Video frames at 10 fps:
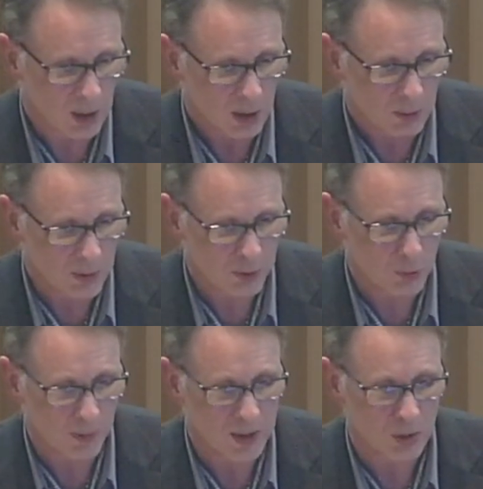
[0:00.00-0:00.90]
with the
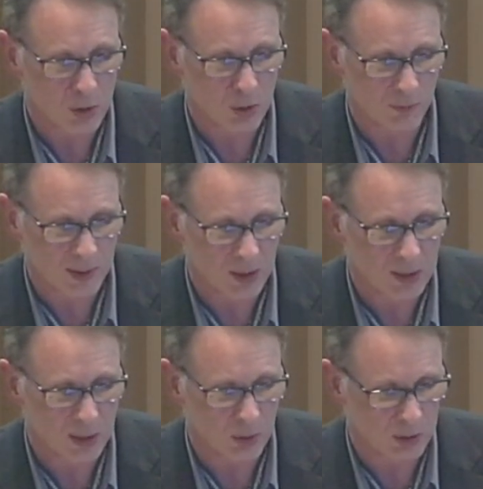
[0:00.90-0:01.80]
presence of
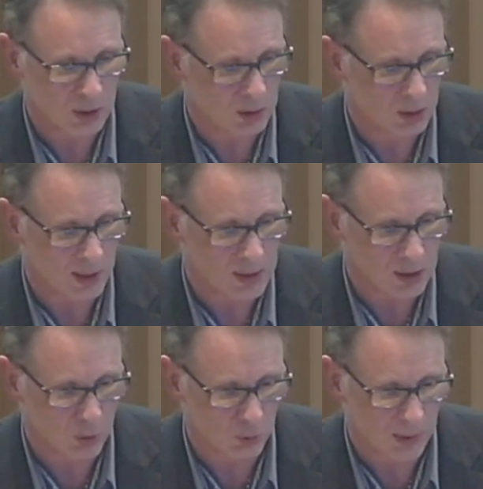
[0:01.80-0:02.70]
adrenal cortical
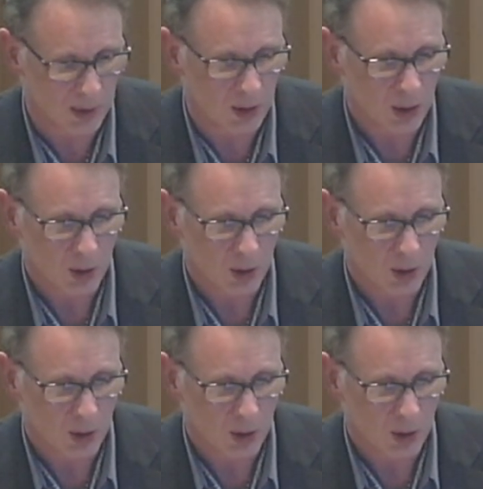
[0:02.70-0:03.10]
carcinoma,